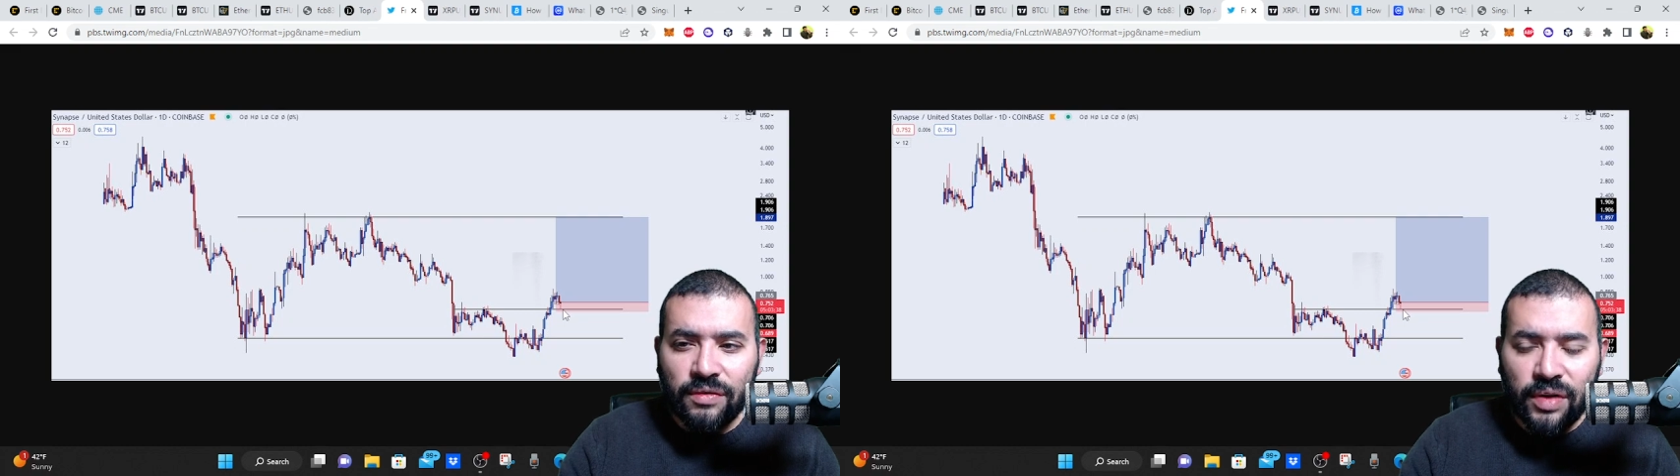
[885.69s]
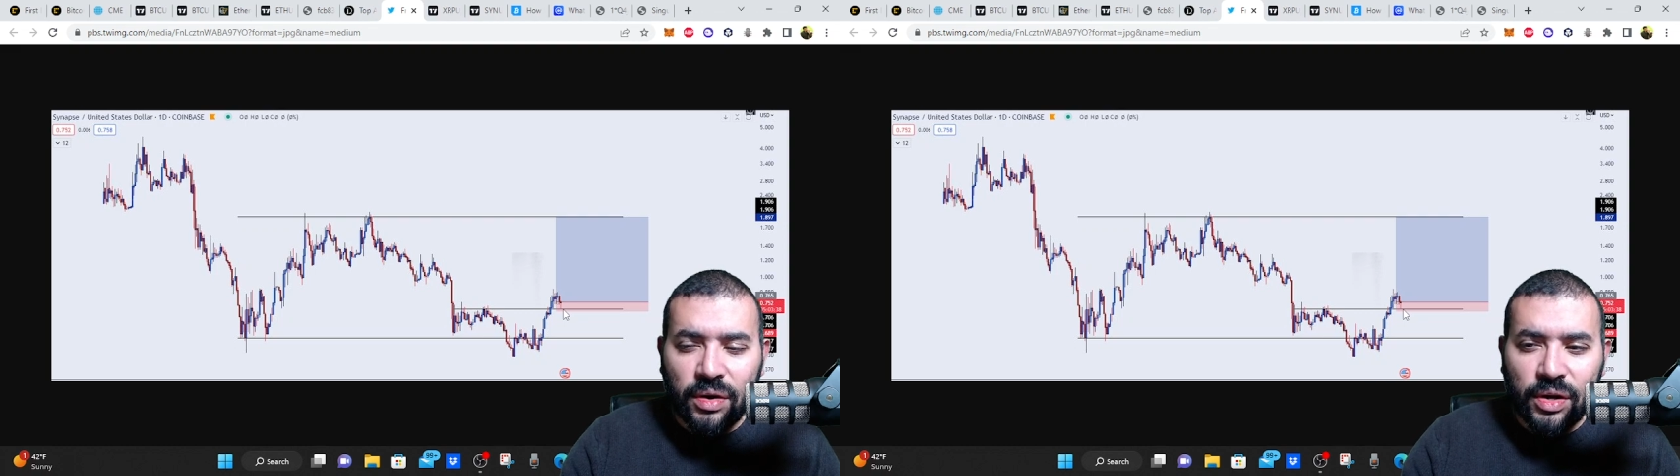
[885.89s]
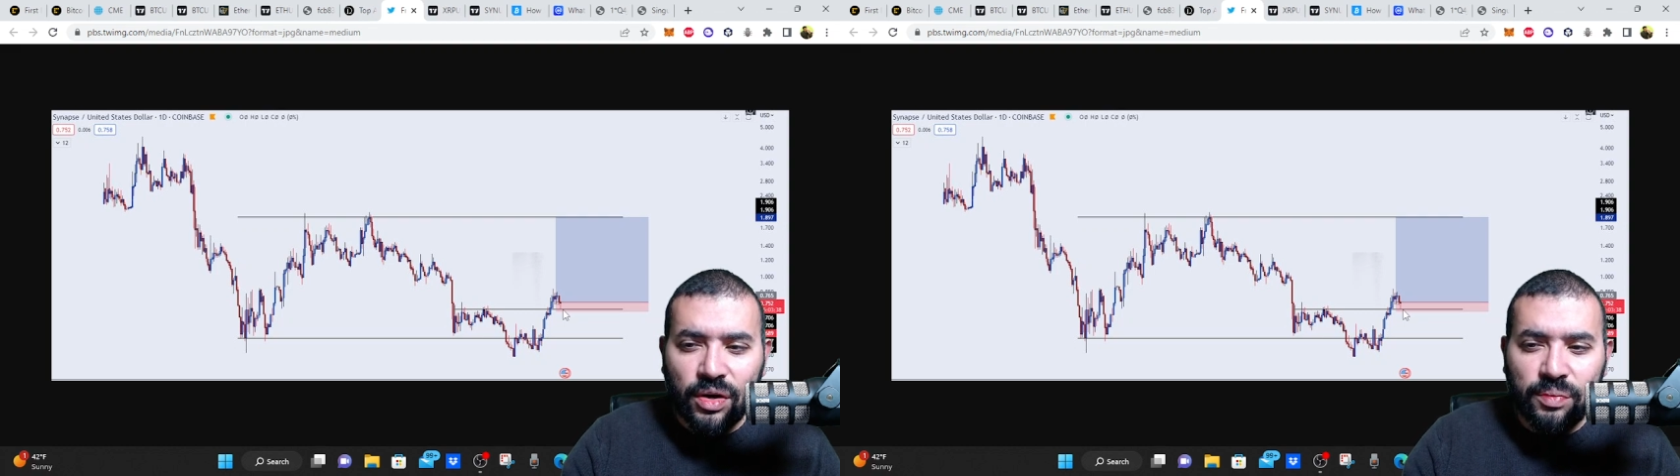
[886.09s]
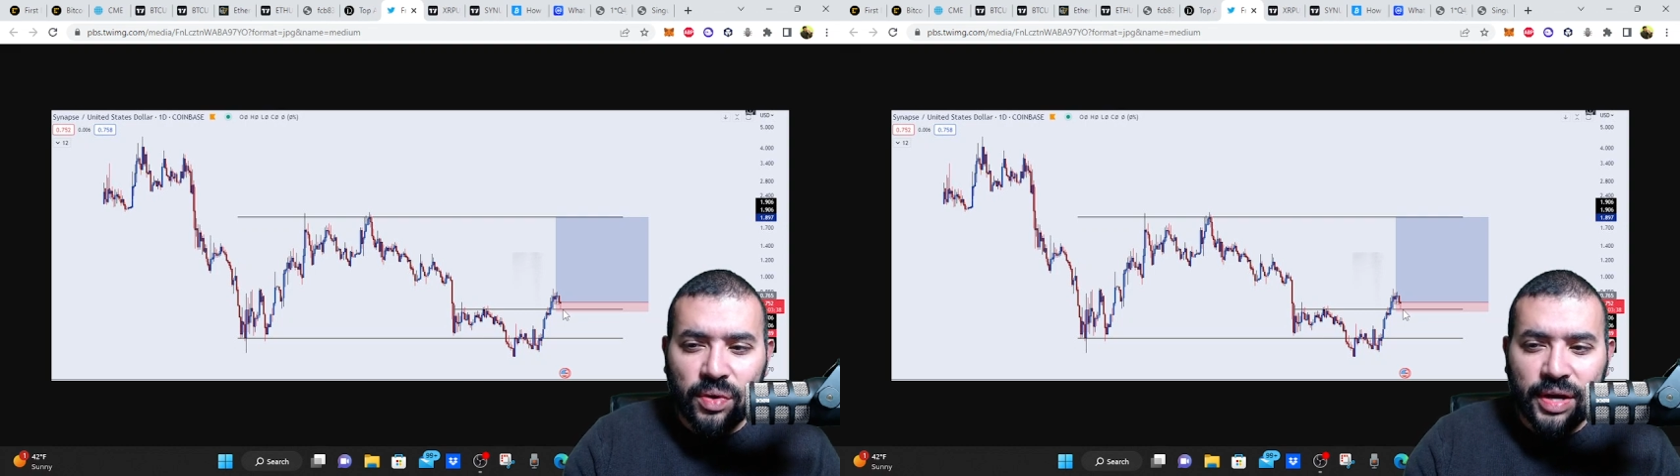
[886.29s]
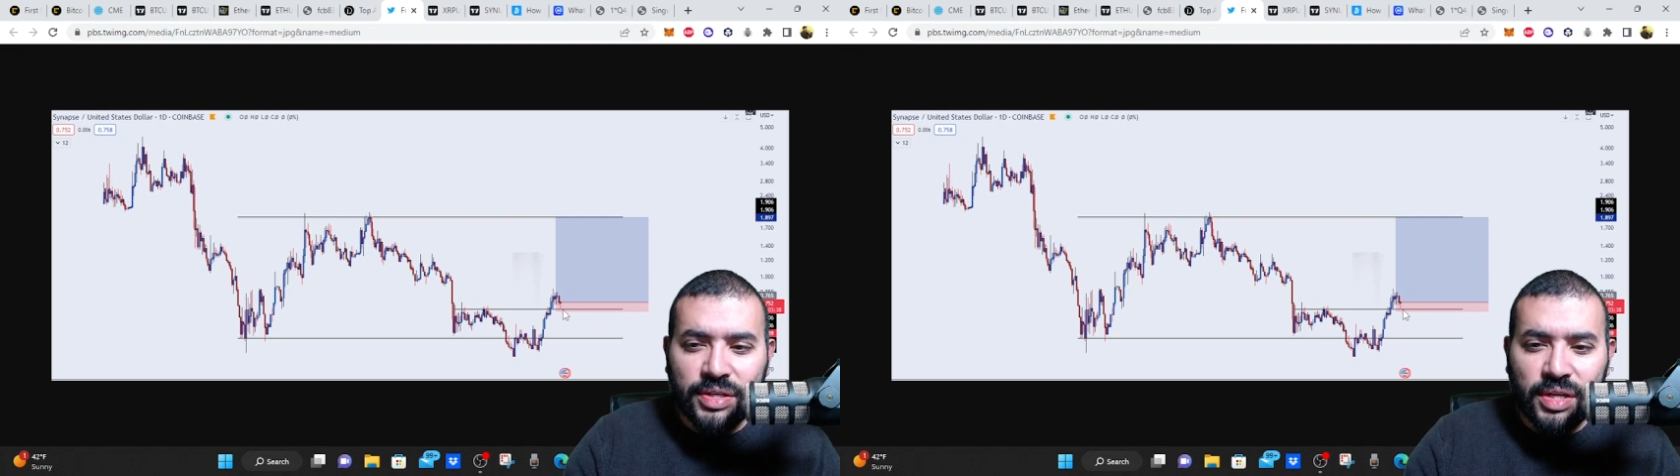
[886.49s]
a very good
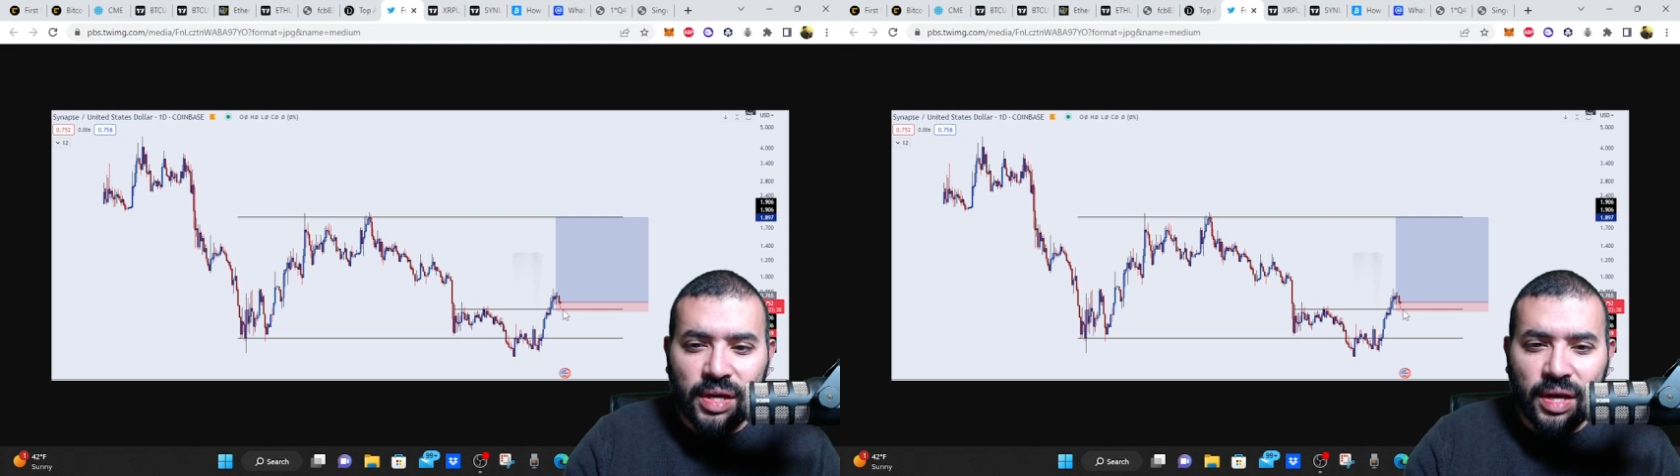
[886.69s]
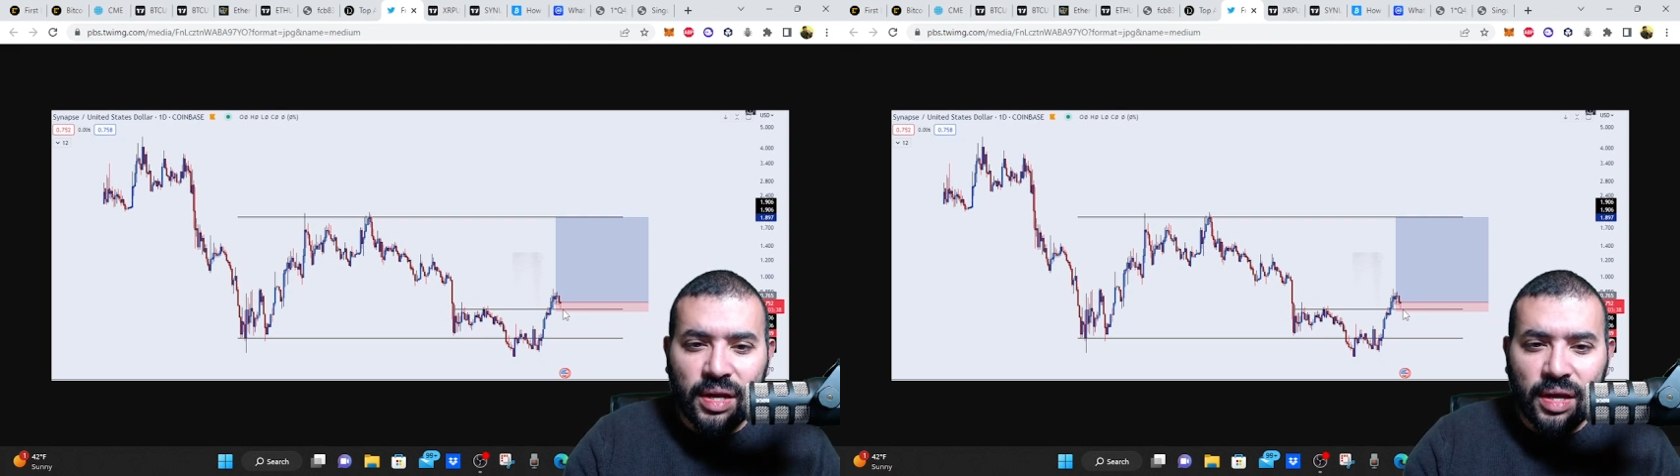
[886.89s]
price to get